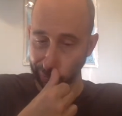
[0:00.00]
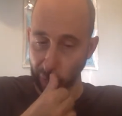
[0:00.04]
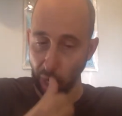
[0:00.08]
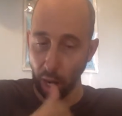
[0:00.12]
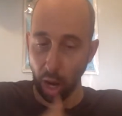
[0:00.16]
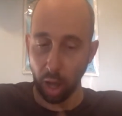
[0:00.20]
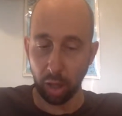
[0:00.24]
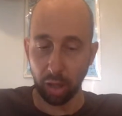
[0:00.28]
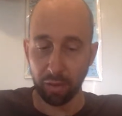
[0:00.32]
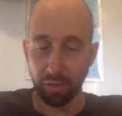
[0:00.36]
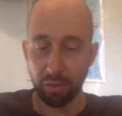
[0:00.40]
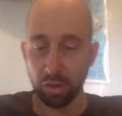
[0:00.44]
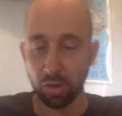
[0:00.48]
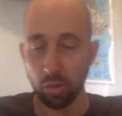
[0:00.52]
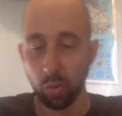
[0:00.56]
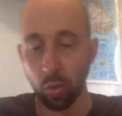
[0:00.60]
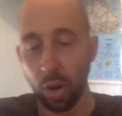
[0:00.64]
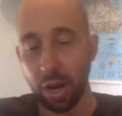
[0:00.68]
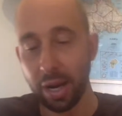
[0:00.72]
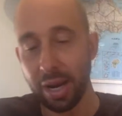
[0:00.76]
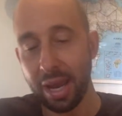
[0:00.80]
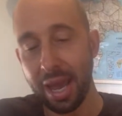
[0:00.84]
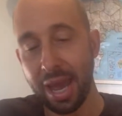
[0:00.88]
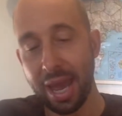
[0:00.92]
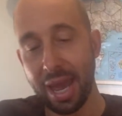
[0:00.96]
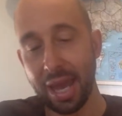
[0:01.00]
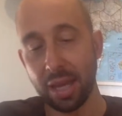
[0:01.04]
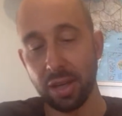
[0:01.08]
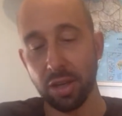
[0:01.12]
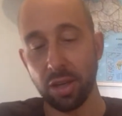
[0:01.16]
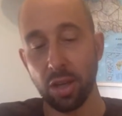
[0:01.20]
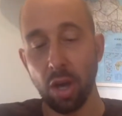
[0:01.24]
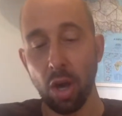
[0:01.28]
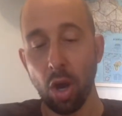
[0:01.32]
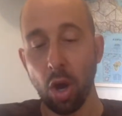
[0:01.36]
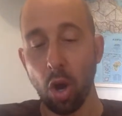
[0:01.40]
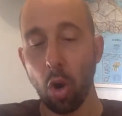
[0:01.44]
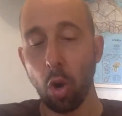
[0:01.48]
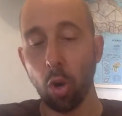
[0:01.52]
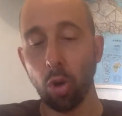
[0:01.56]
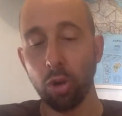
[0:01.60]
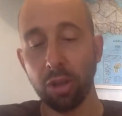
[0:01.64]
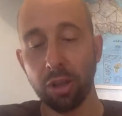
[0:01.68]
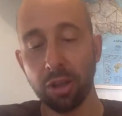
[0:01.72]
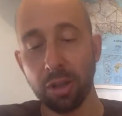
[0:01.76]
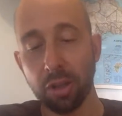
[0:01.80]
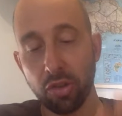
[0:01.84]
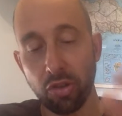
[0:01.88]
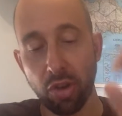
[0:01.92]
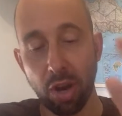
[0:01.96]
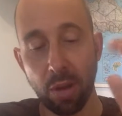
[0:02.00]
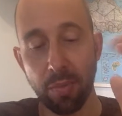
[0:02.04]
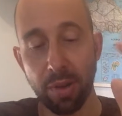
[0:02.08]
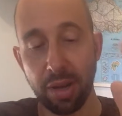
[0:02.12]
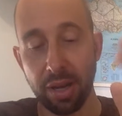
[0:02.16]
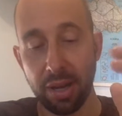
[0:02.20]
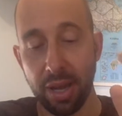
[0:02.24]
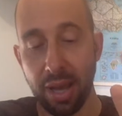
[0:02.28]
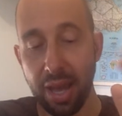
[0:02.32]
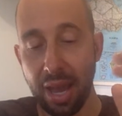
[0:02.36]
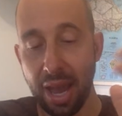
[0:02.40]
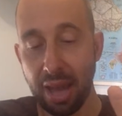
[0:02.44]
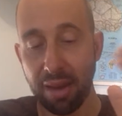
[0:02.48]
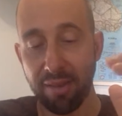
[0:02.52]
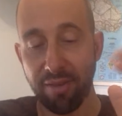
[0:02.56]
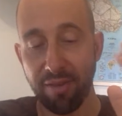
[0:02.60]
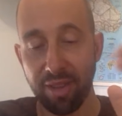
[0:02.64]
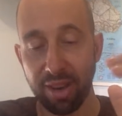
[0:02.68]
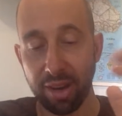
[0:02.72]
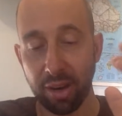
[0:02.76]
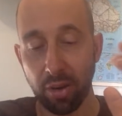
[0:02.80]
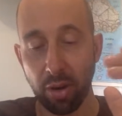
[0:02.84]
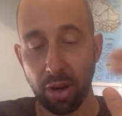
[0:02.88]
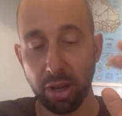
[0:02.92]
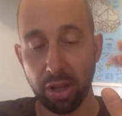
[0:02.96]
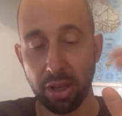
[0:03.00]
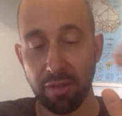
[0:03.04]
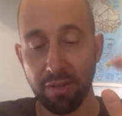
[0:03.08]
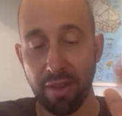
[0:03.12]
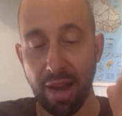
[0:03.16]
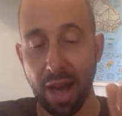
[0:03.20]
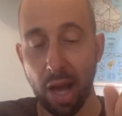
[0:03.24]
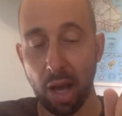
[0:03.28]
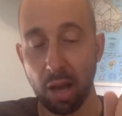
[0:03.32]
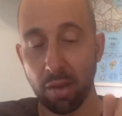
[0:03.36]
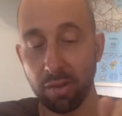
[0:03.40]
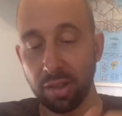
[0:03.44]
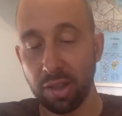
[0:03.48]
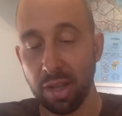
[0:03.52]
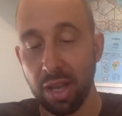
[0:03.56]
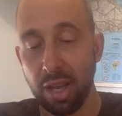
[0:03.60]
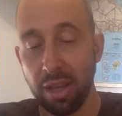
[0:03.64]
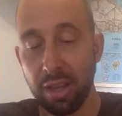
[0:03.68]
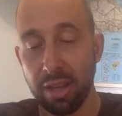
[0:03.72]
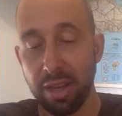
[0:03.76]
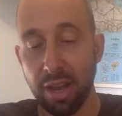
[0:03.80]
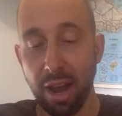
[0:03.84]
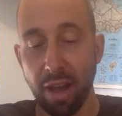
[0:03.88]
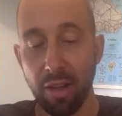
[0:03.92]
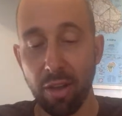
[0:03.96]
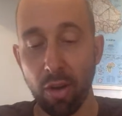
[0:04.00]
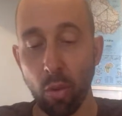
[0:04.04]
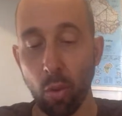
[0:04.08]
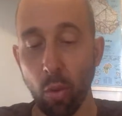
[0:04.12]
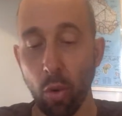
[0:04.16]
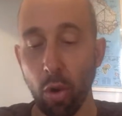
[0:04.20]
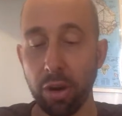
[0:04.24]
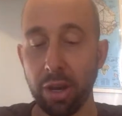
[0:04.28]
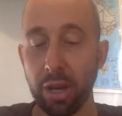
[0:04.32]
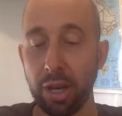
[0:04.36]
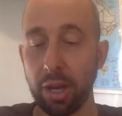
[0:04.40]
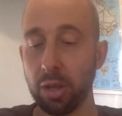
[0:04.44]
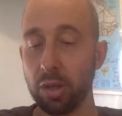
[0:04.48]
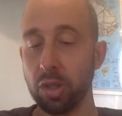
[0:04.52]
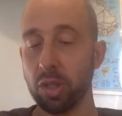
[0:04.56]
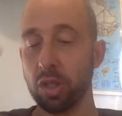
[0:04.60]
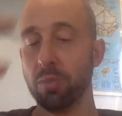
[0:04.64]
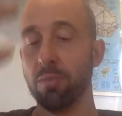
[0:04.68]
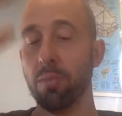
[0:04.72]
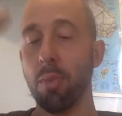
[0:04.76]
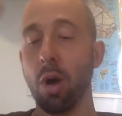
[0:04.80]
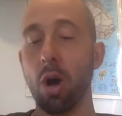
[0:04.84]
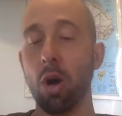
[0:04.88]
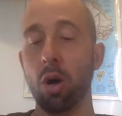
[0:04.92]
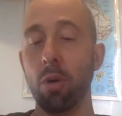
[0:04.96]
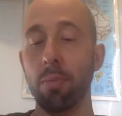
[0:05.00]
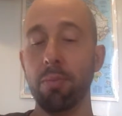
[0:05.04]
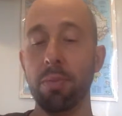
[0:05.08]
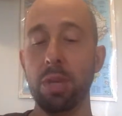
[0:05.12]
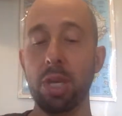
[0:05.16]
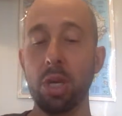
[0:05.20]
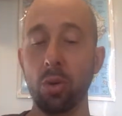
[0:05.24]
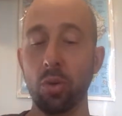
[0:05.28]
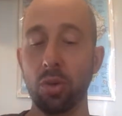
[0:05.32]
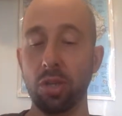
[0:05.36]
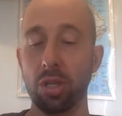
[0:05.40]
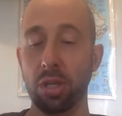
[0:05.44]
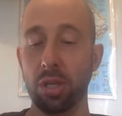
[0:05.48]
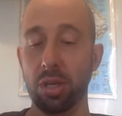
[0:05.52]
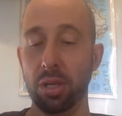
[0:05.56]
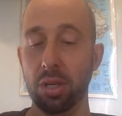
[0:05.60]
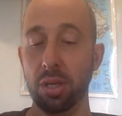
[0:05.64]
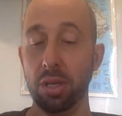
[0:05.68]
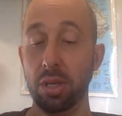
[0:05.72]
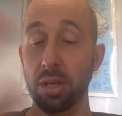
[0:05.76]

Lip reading: Oliver's one hand holding the trumpet and fingering the valves, the other working a small mute